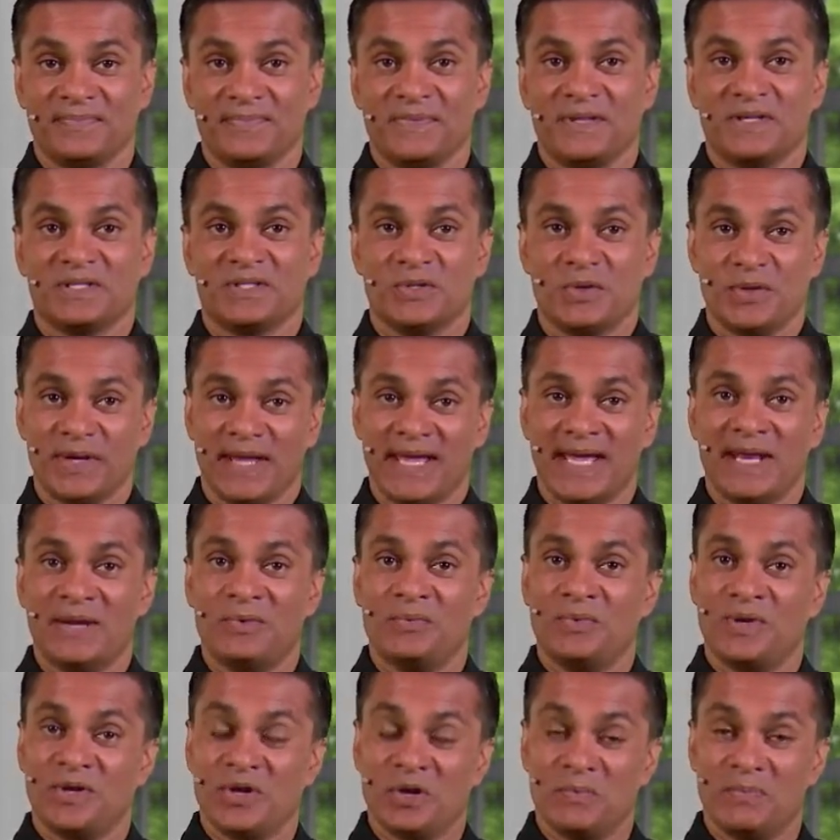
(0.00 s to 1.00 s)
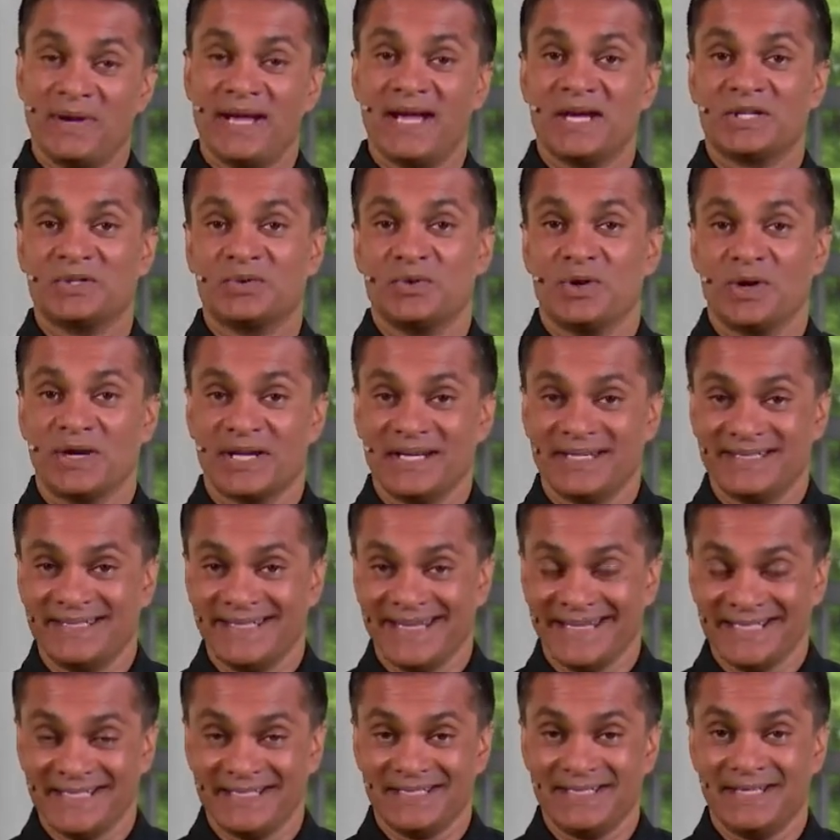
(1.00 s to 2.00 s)
So again, we go back to our
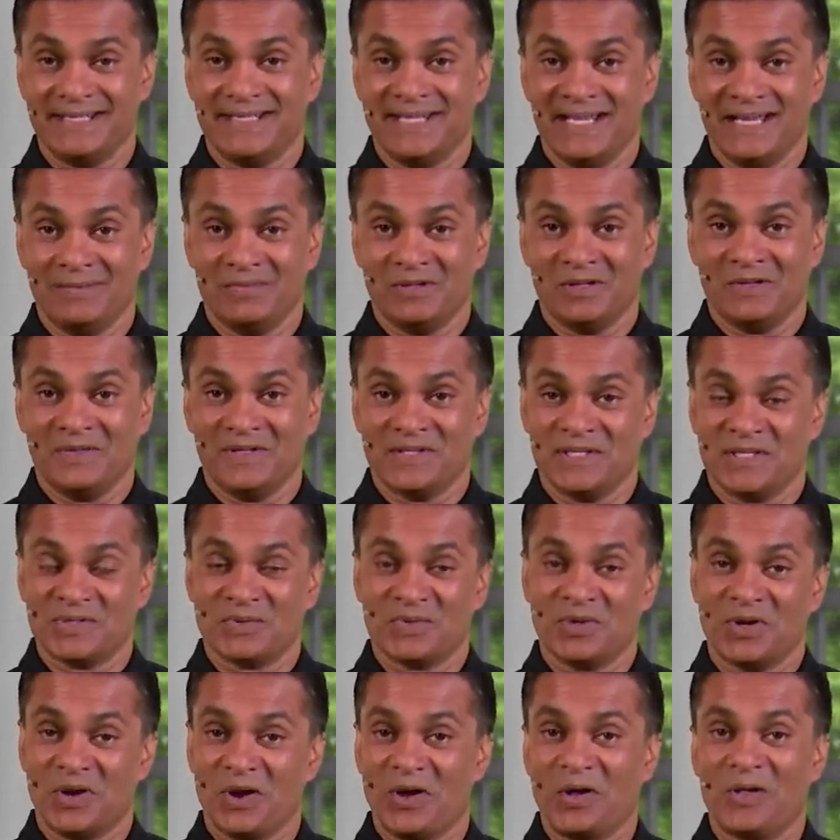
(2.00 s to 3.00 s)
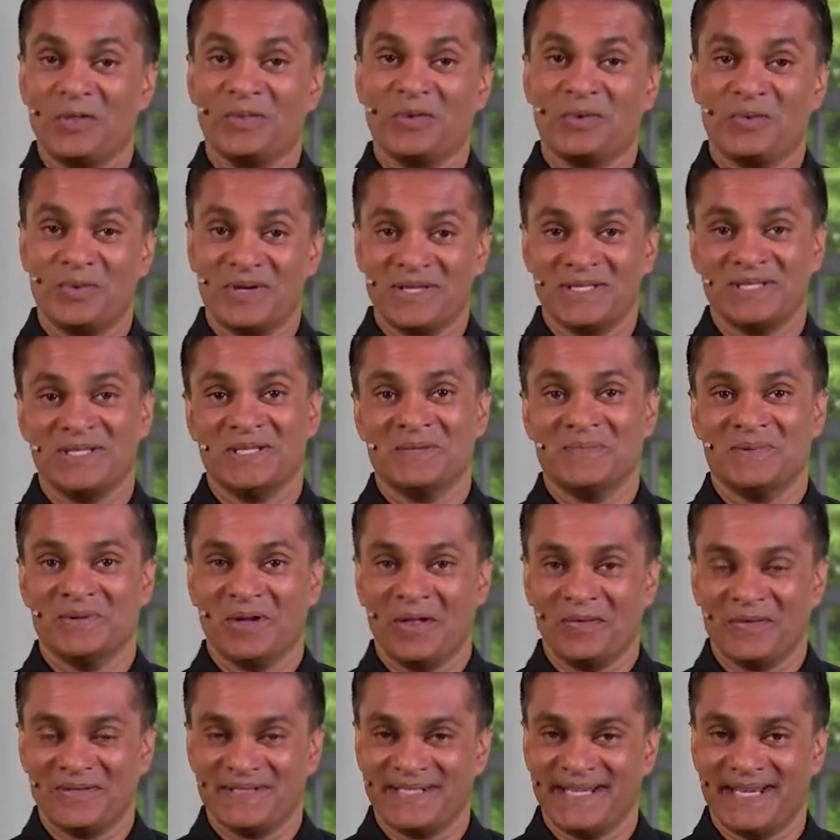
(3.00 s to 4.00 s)
contingency table. This is where all the wisdom and all
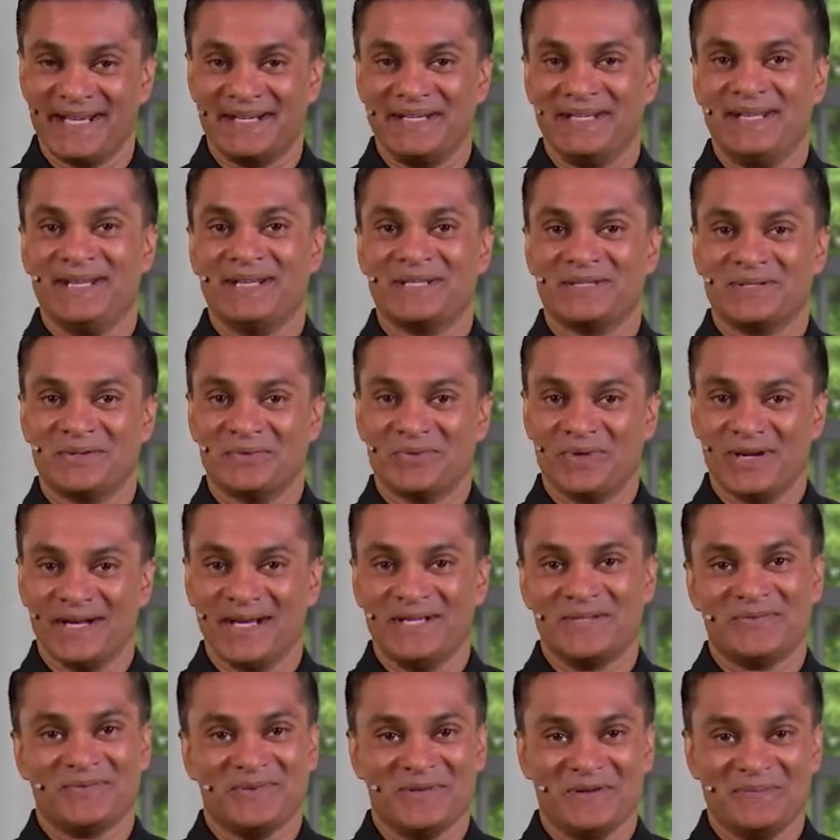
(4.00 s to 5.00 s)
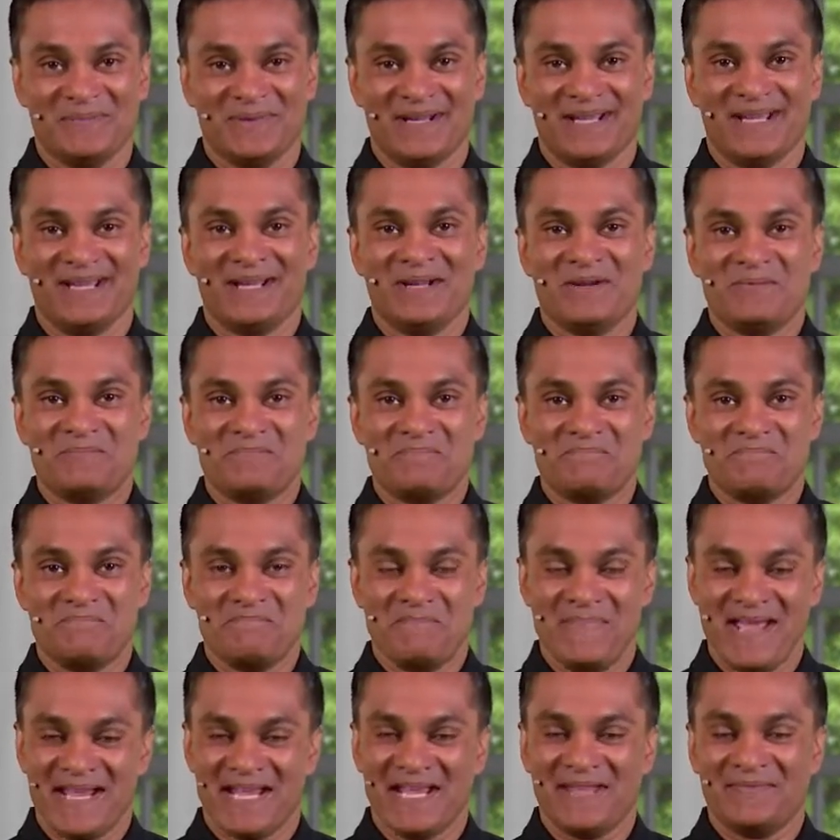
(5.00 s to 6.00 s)
the techniques arise from,
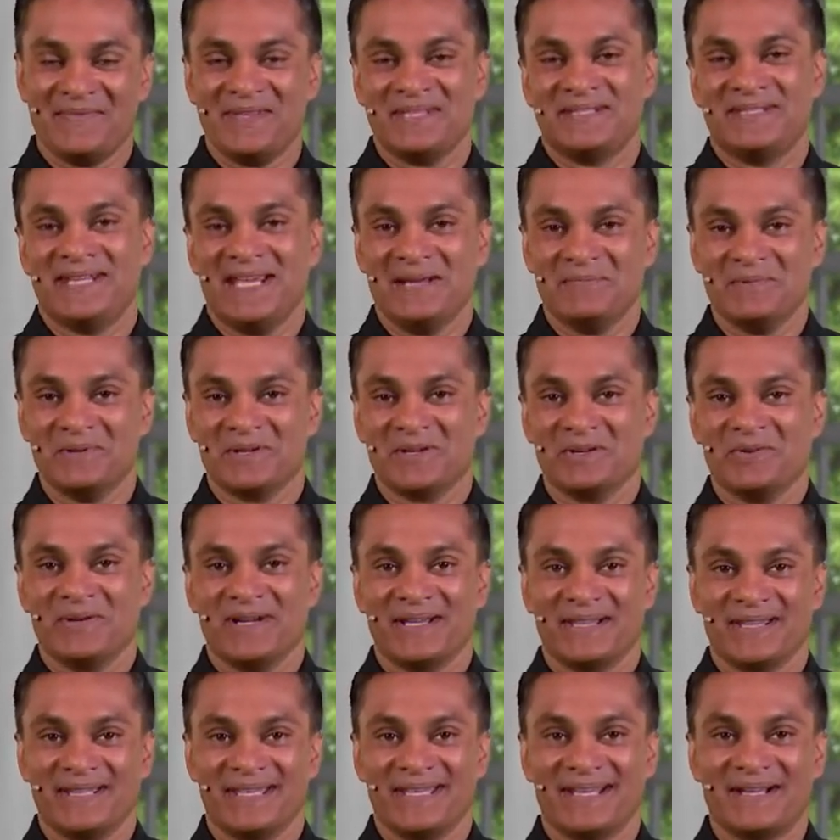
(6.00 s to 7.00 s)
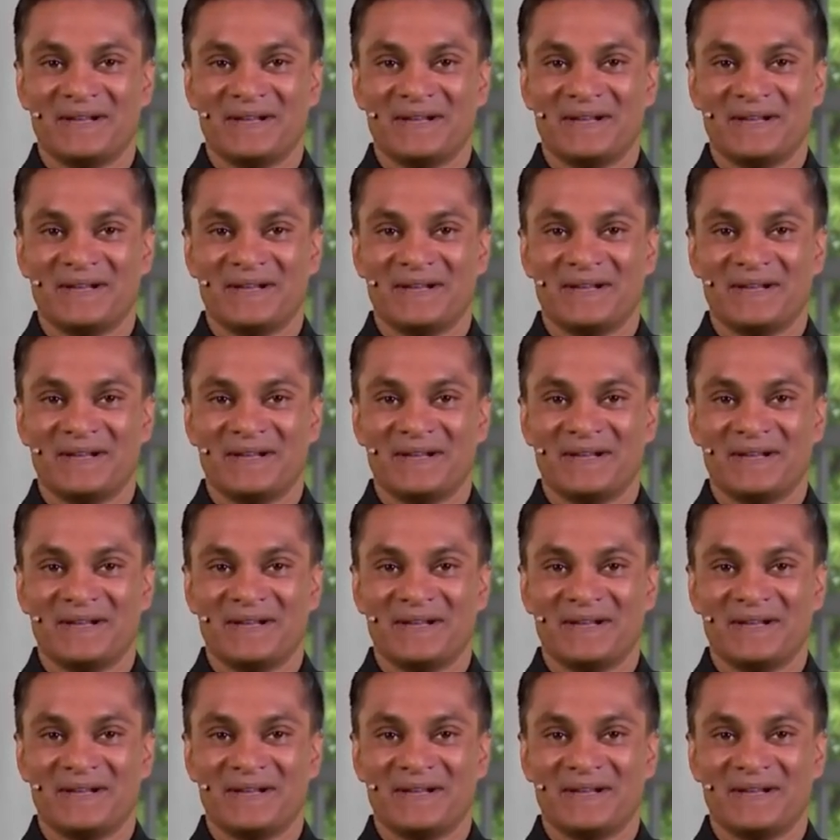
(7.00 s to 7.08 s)
making this table correctly.